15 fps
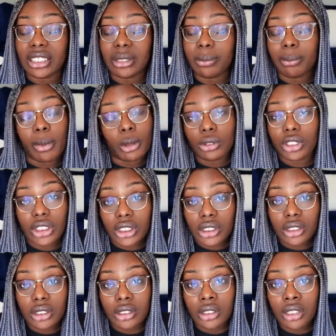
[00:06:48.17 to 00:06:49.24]

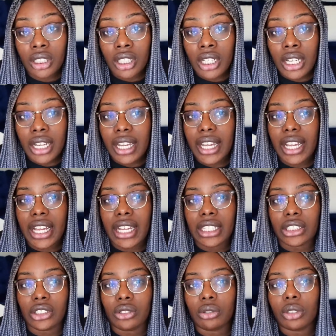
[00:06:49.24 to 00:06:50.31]
emotional,
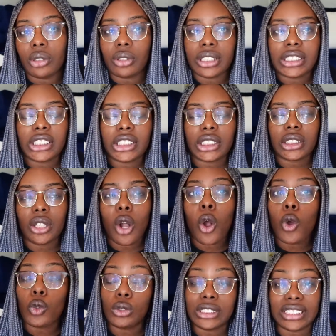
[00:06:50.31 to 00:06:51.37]
and you notice
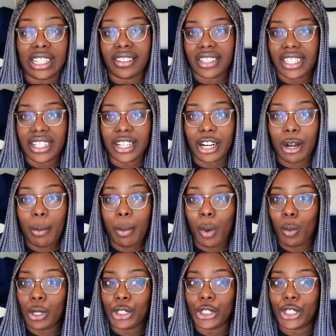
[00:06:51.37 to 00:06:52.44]
who's not there,
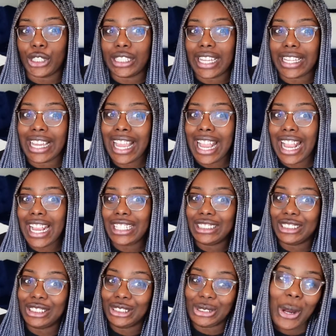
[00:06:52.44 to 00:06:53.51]
but when you're like
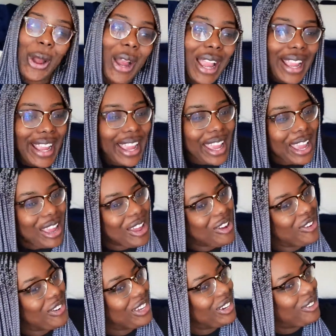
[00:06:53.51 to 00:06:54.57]

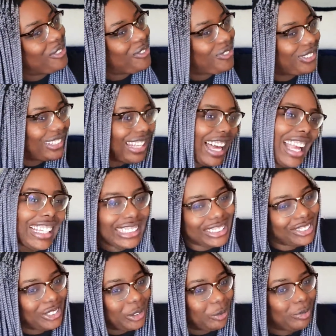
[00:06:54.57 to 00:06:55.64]
enjoying, when you're flying
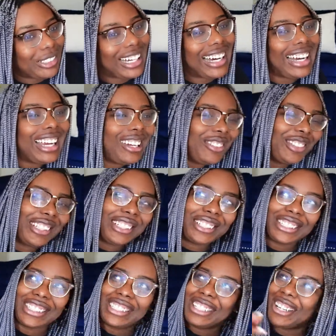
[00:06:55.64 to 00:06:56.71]
to Dubai, when
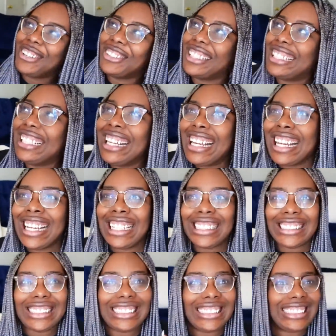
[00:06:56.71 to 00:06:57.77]
you're going
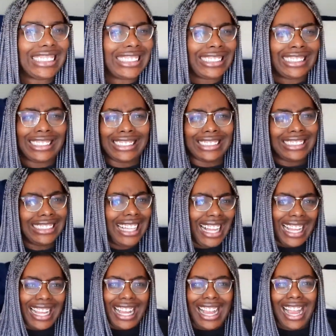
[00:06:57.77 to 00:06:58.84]
to
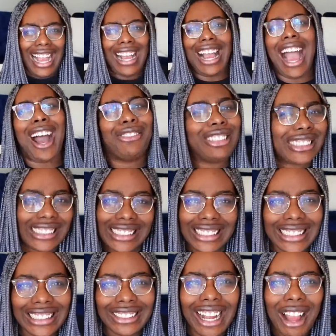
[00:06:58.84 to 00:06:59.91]
like out to
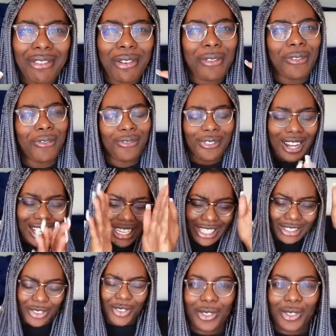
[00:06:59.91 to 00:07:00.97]
eat, you're having
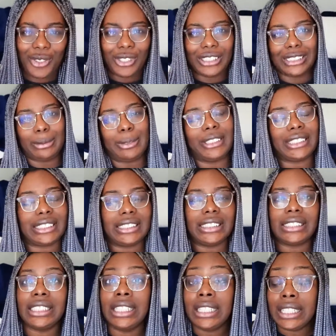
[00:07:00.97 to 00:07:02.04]
fun, call this
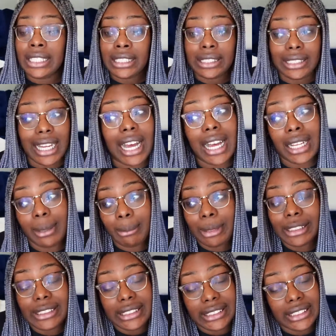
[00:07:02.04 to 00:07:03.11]
person. That,
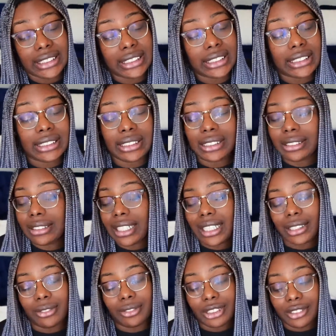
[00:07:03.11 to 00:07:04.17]
my dear, you
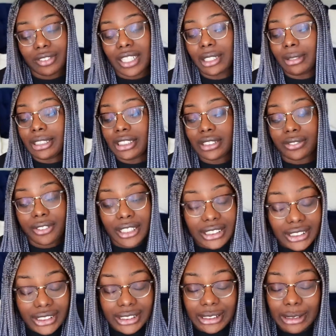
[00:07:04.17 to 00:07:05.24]
gotta reevaluate your
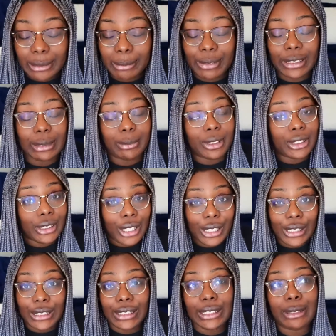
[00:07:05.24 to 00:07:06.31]
friendship, and I'm
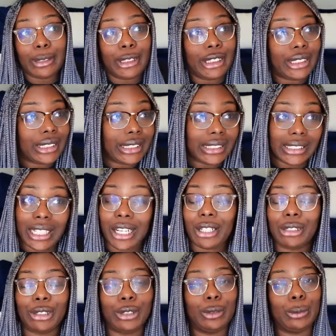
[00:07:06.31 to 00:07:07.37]
sorry to
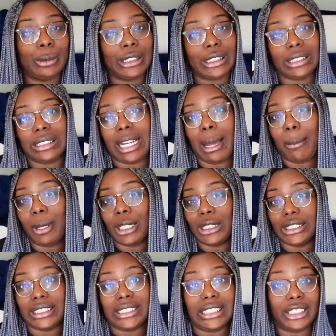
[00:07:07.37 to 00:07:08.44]
tell you, but that
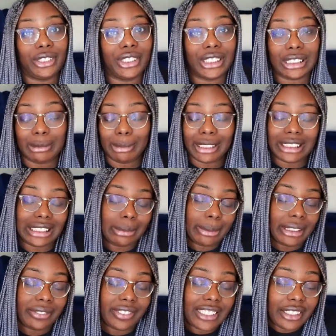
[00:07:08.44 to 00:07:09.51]
person, he or she, might just
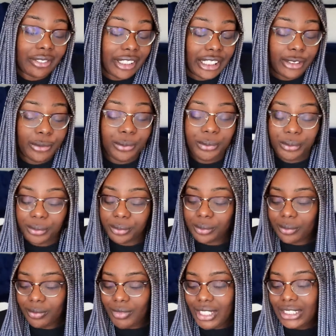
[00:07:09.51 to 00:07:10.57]
be a fake friend.
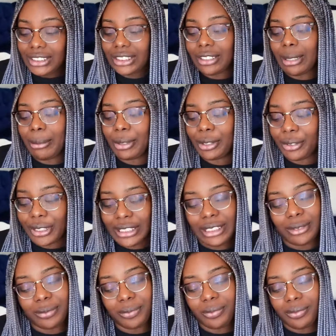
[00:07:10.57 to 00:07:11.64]
So number
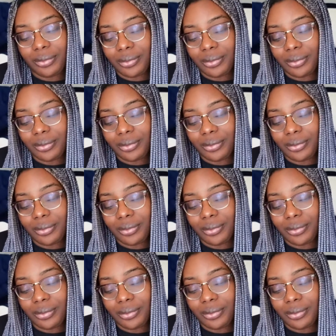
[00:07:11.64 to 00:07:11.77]
three,